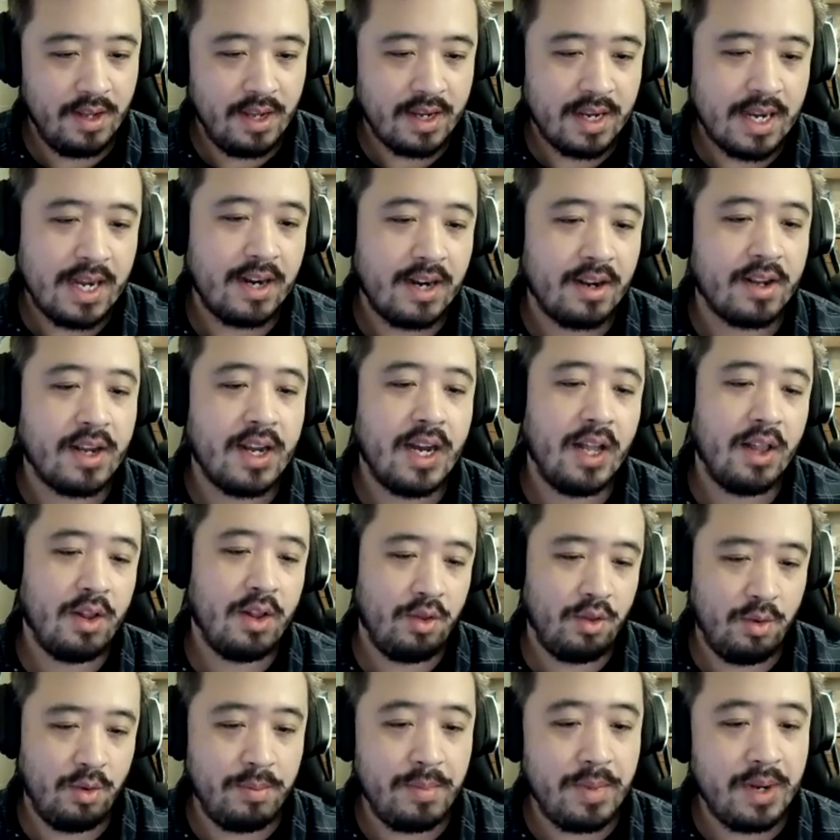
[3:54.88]
kind of
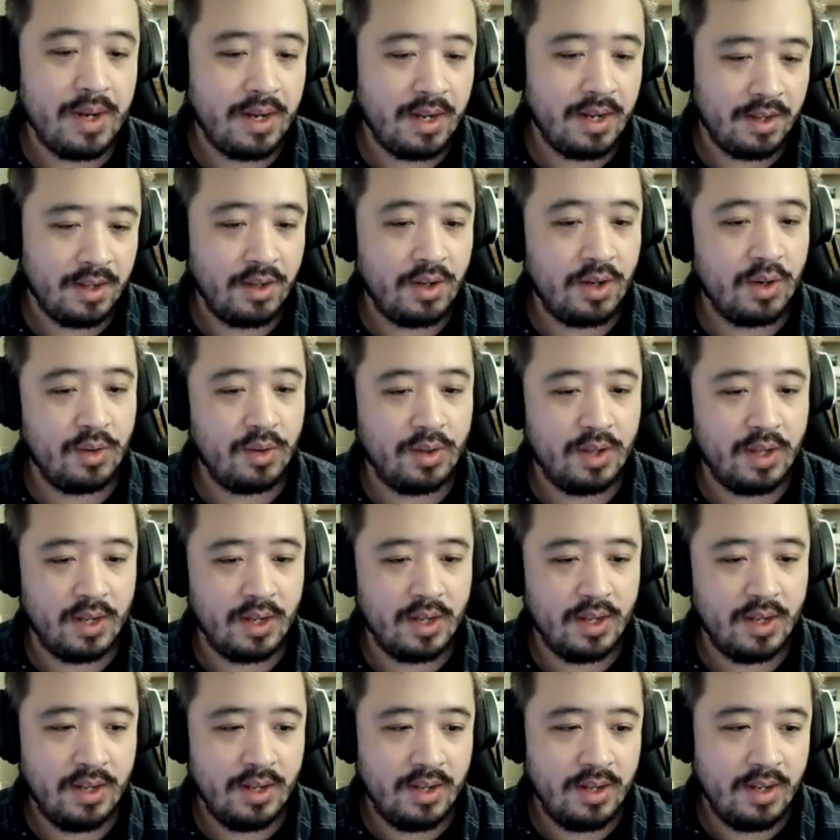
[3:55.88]
color their meaning,
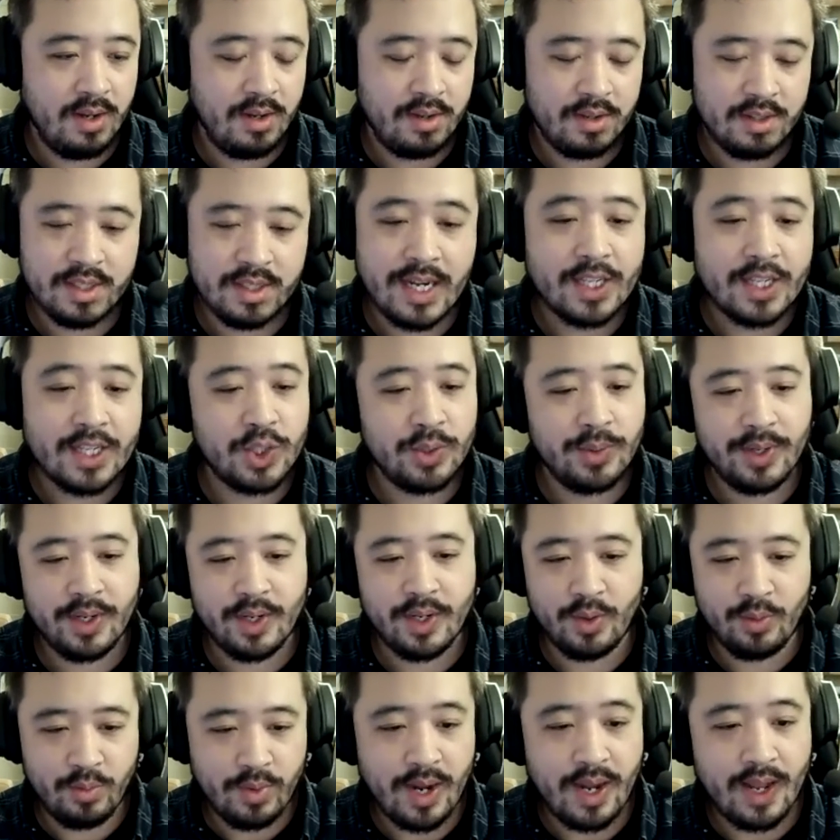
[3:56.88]
the
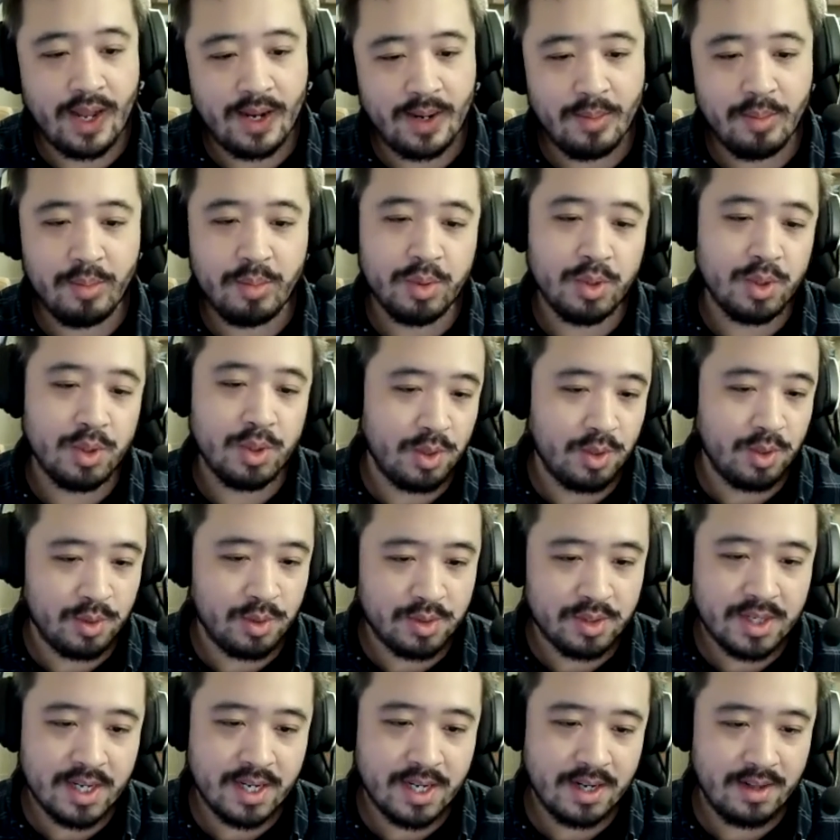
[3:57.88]
saturated red,
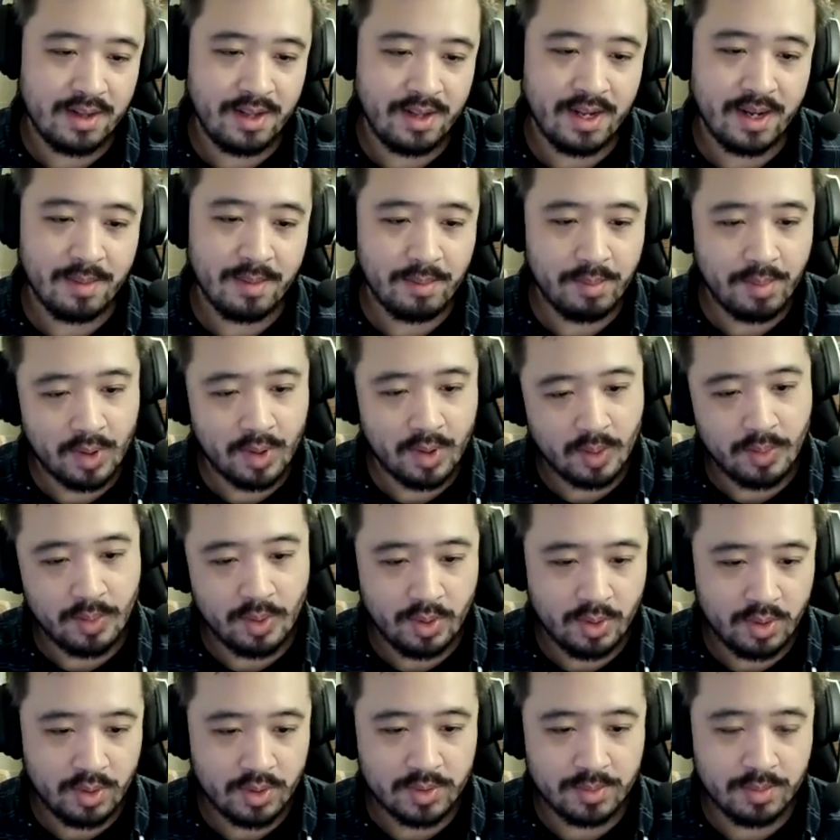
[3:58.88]
blues, kind of
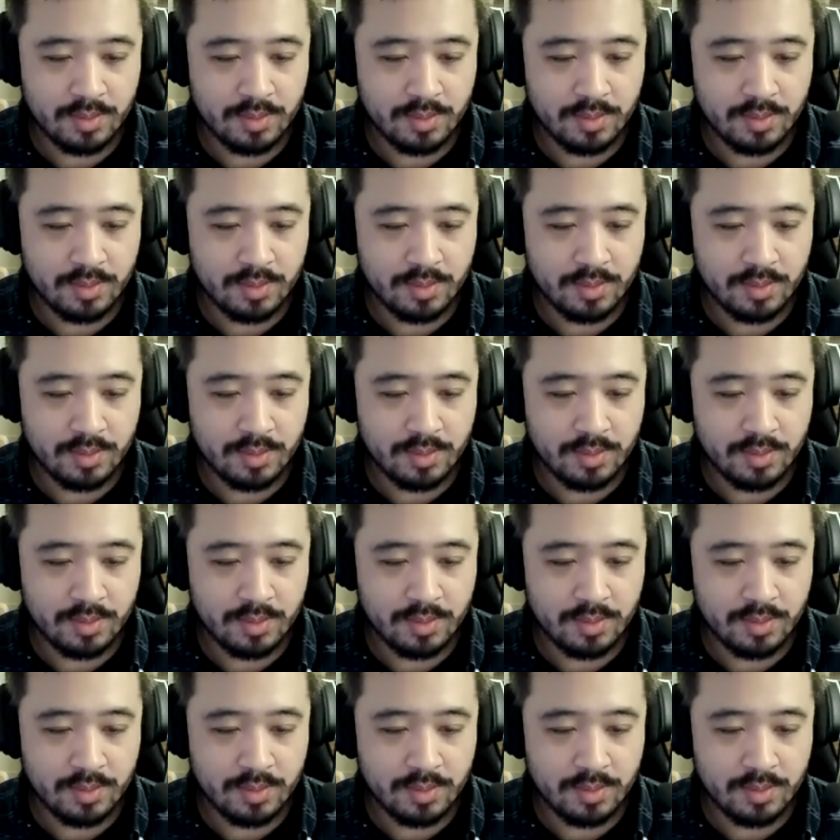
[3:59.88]
purples,